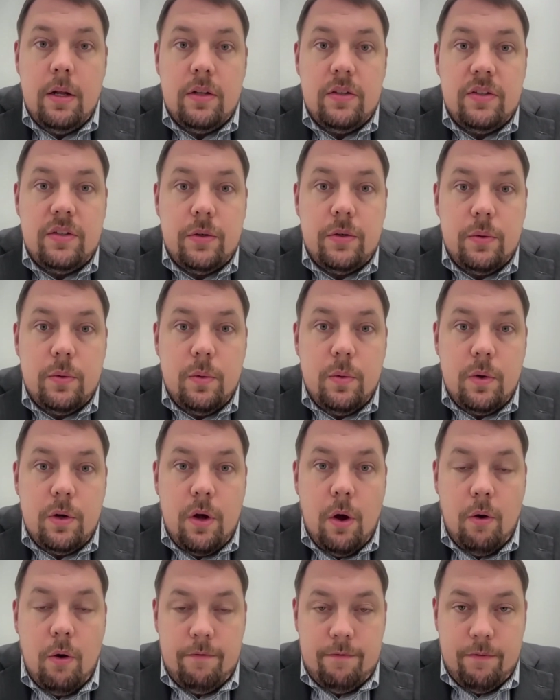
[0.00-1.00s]
to
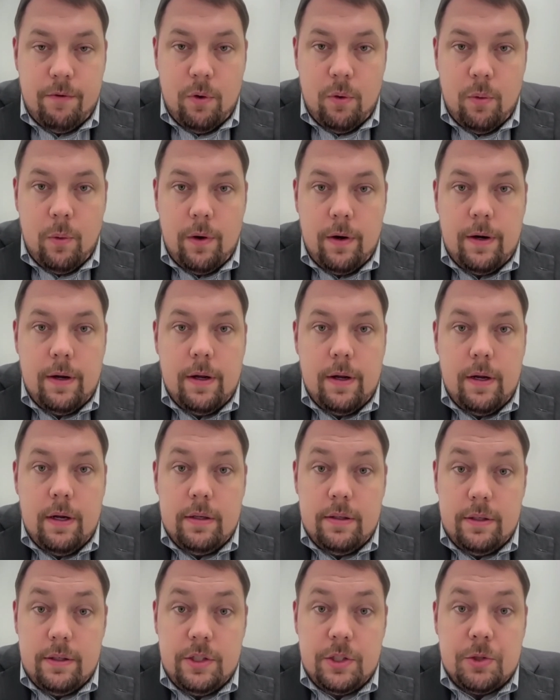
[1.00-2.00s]
go forward
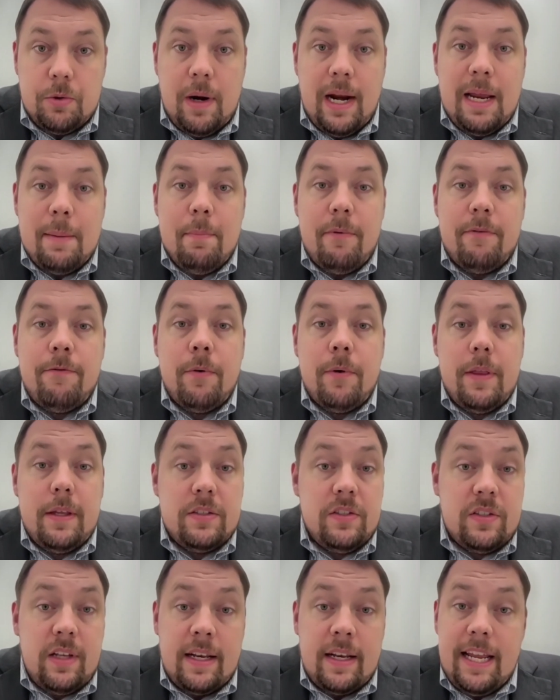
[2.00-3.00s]
to strike before the
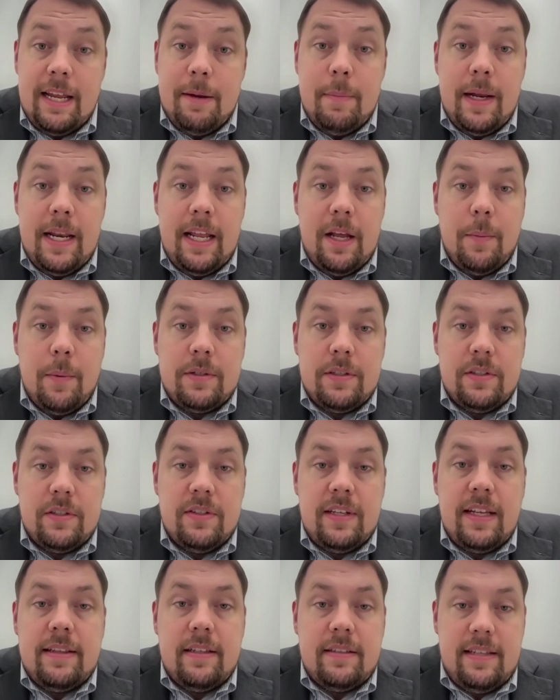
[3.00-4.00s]
Sunday meeting, which is
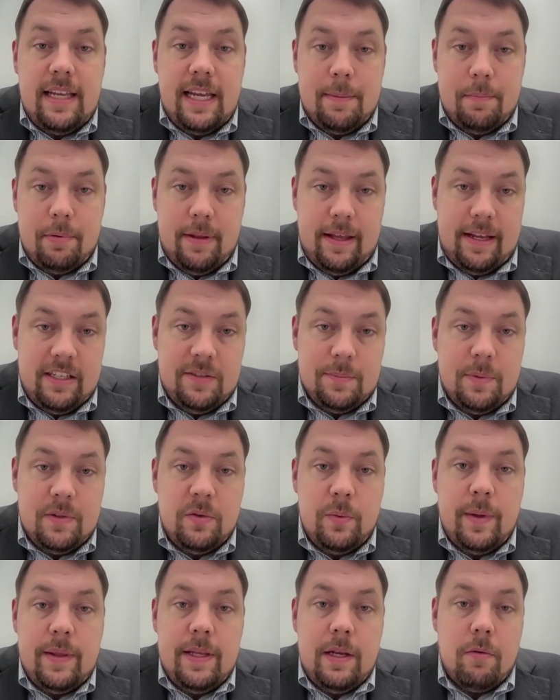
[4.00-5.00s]
set to take place
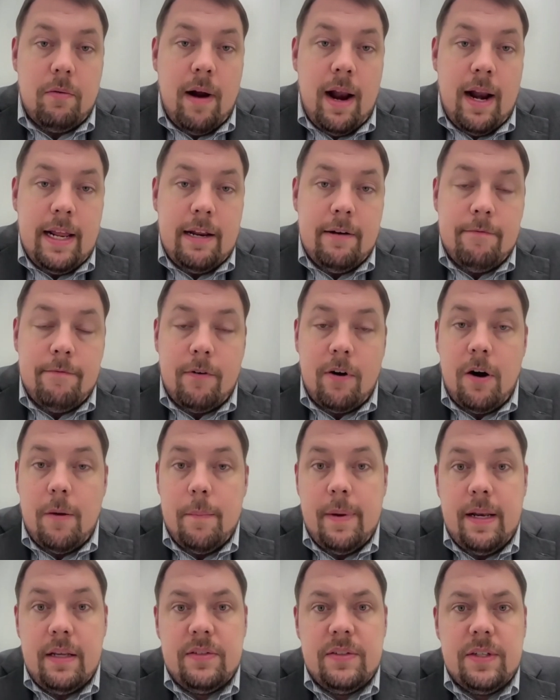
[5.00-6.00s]
between the Iranian Foreign
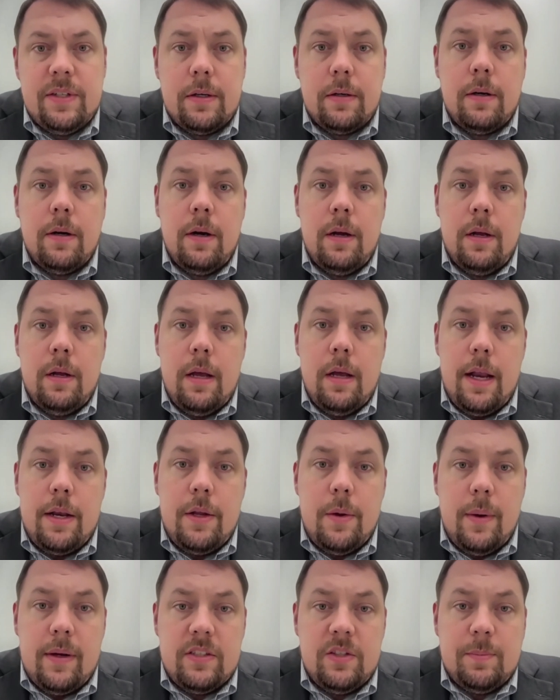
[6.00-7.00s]
Minister and U.S.